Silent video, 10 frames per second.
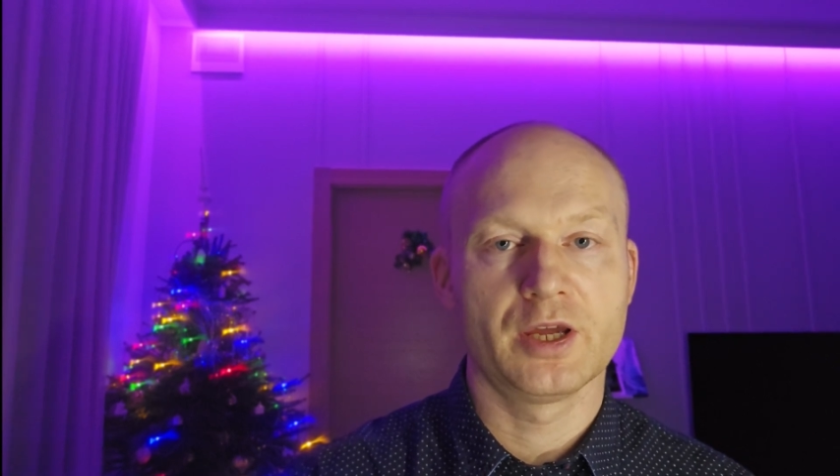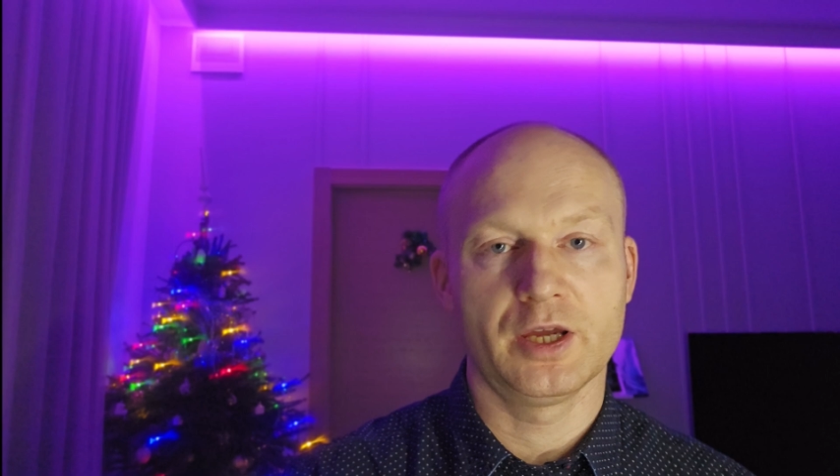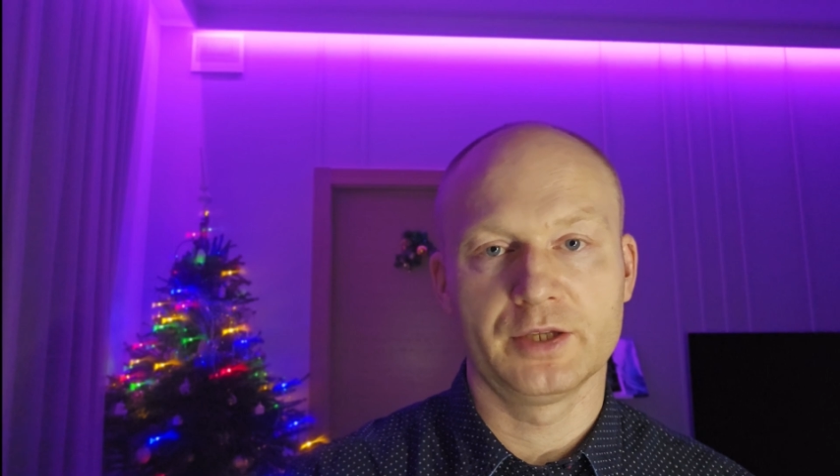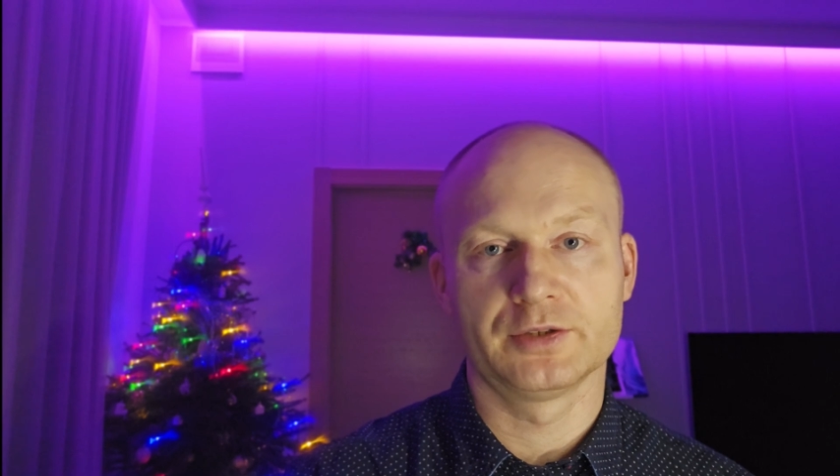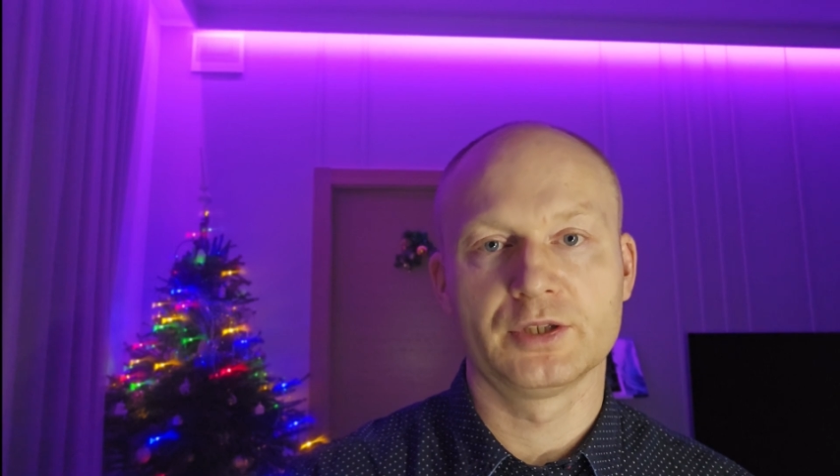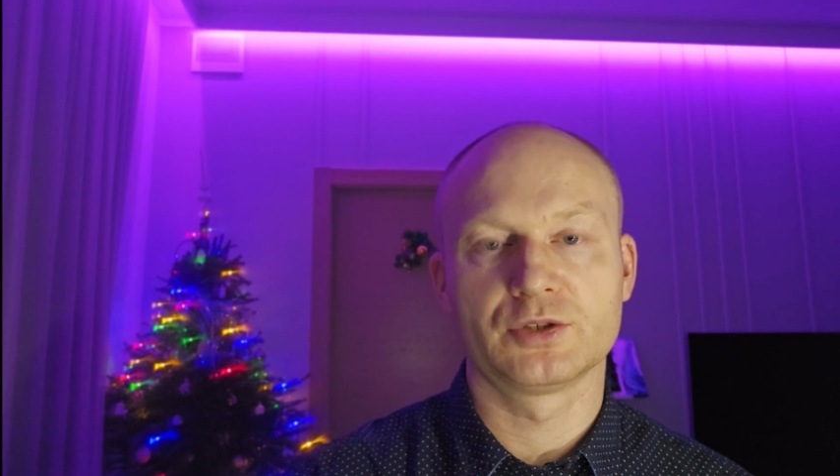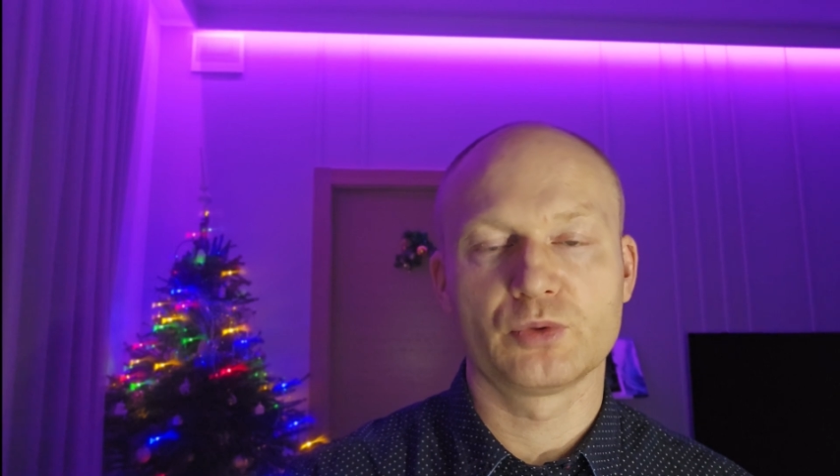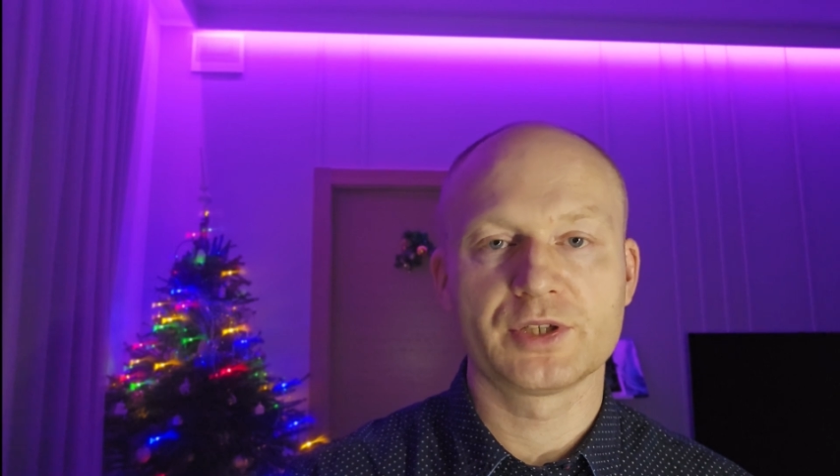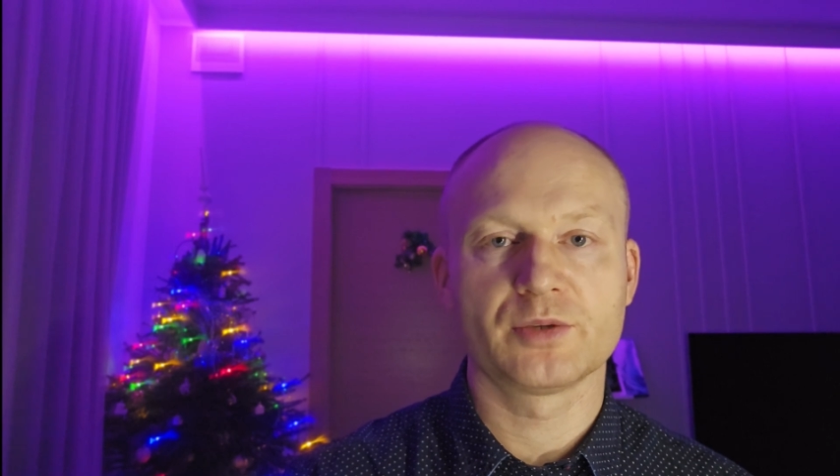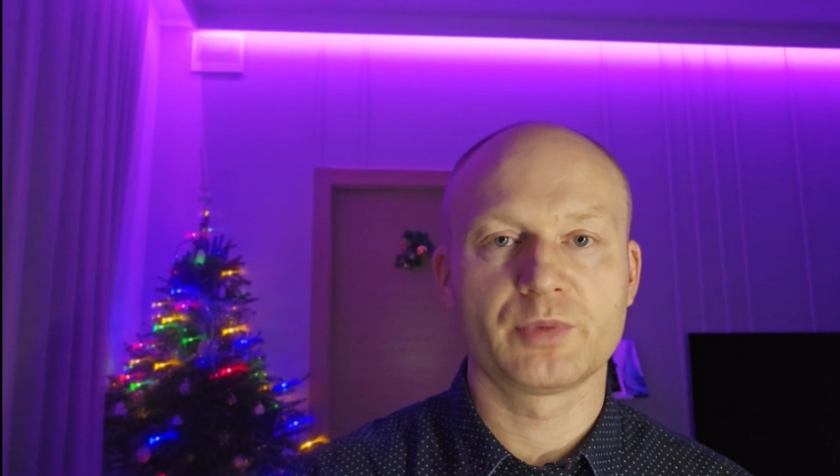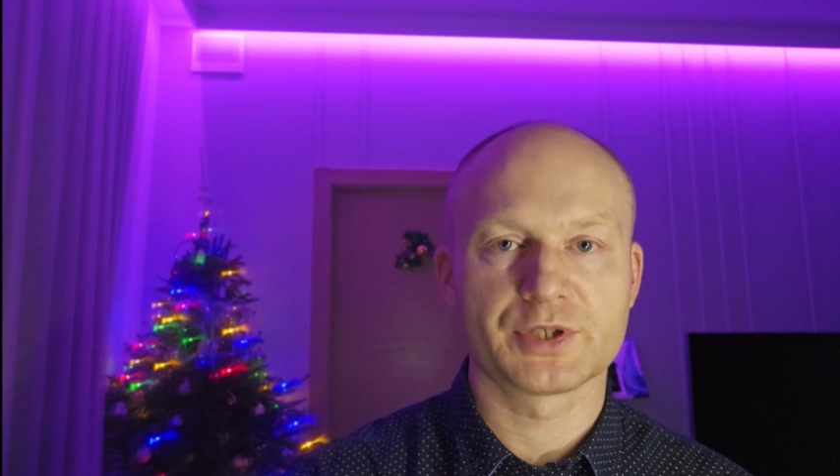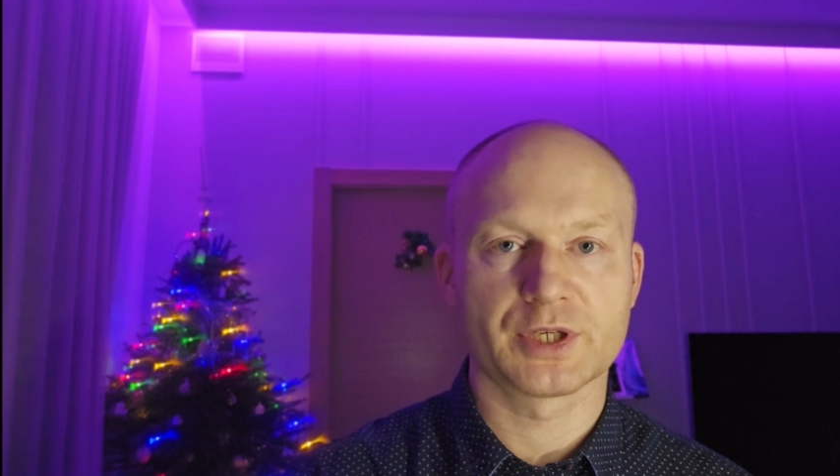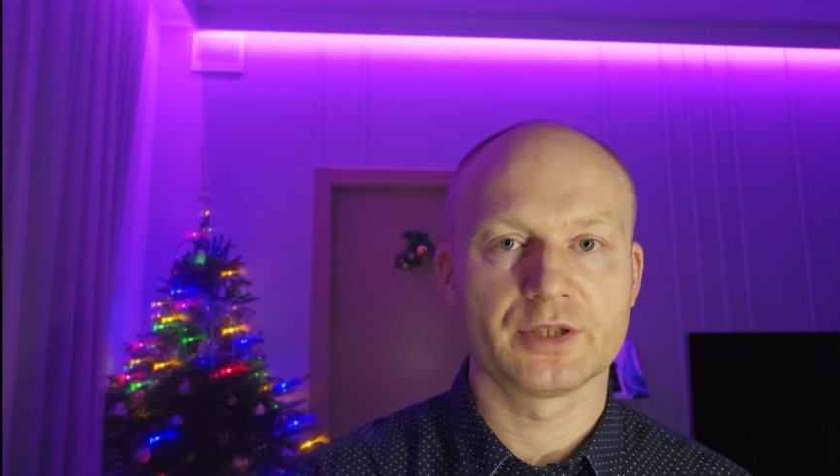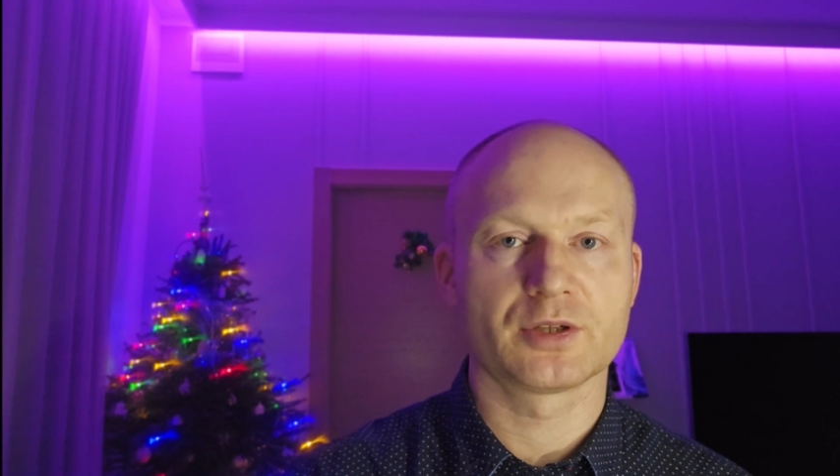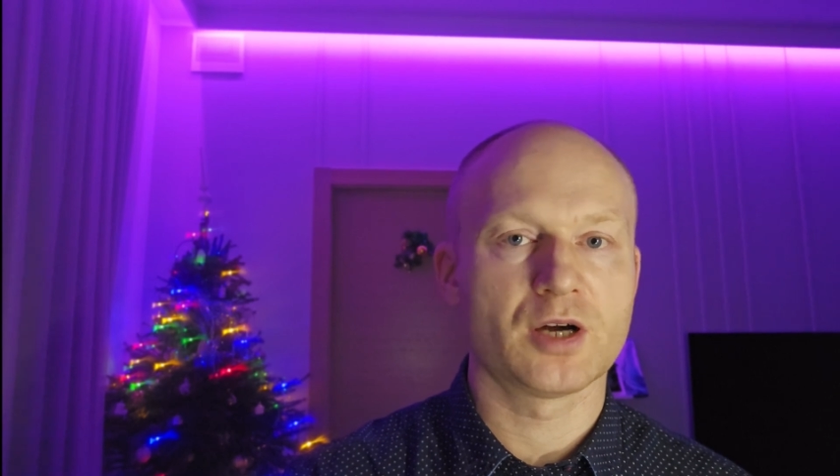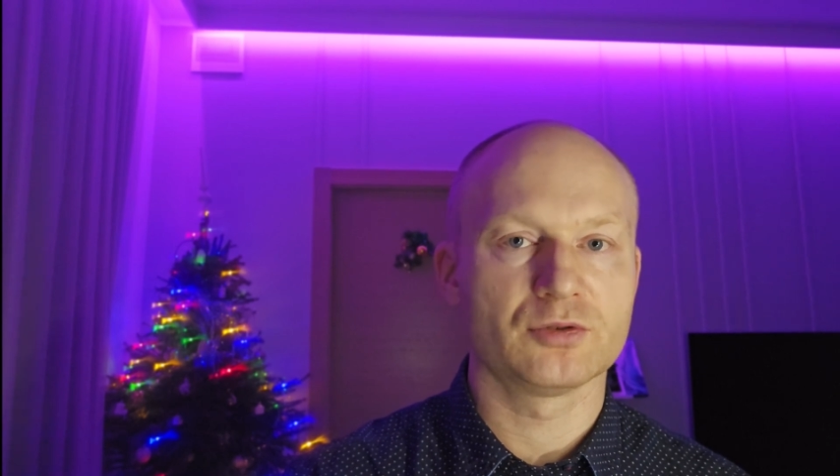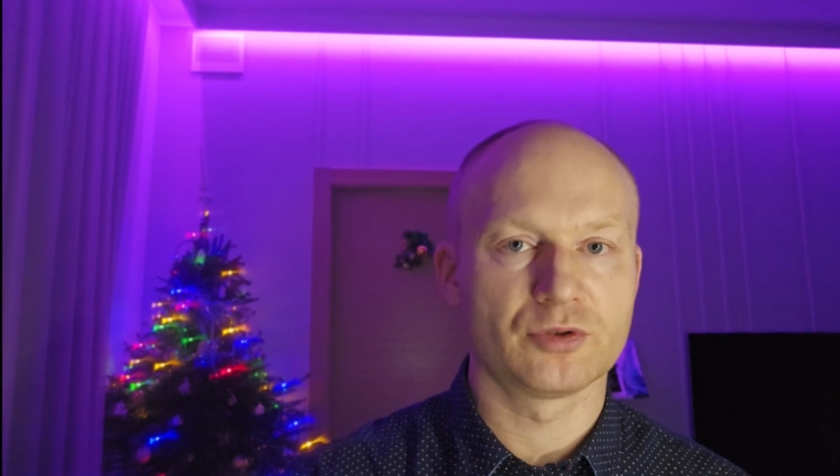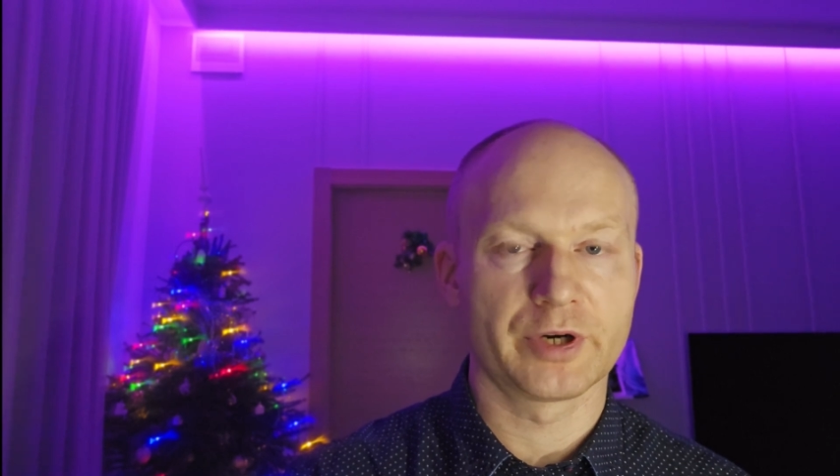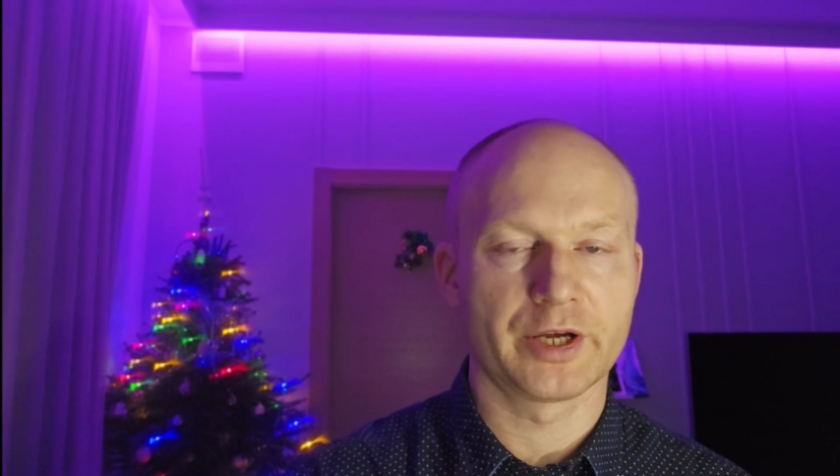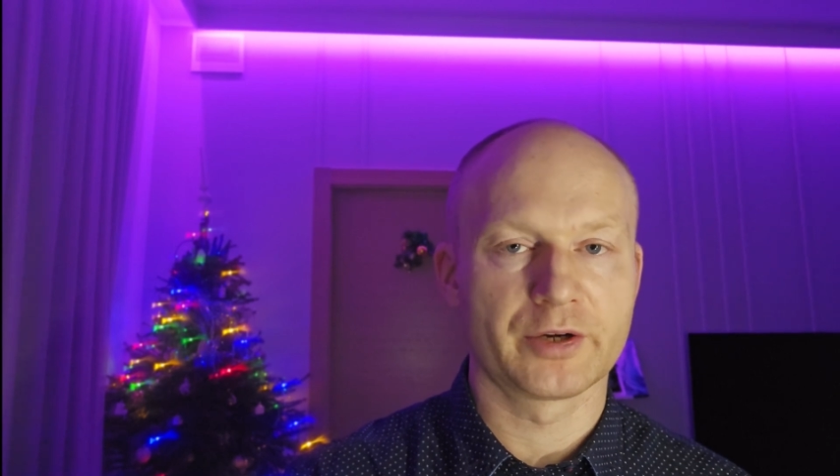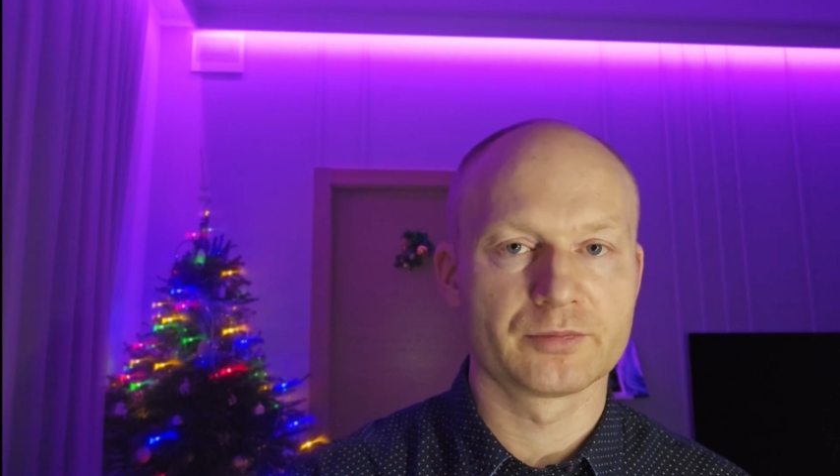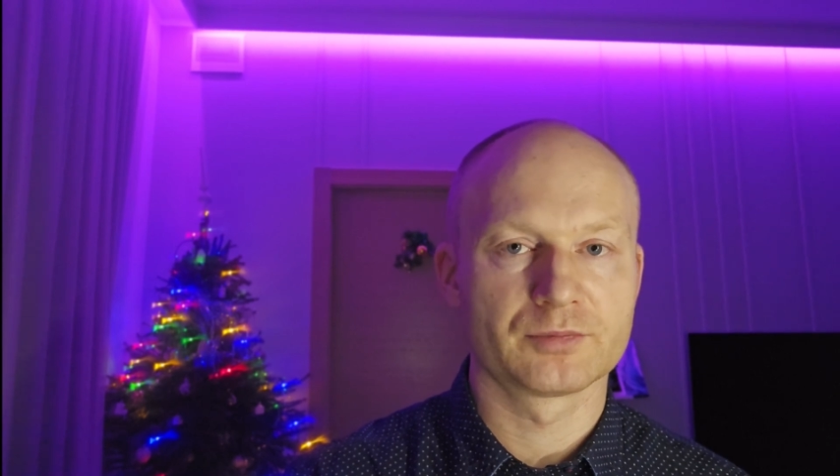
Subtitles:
and 20% outdoor air.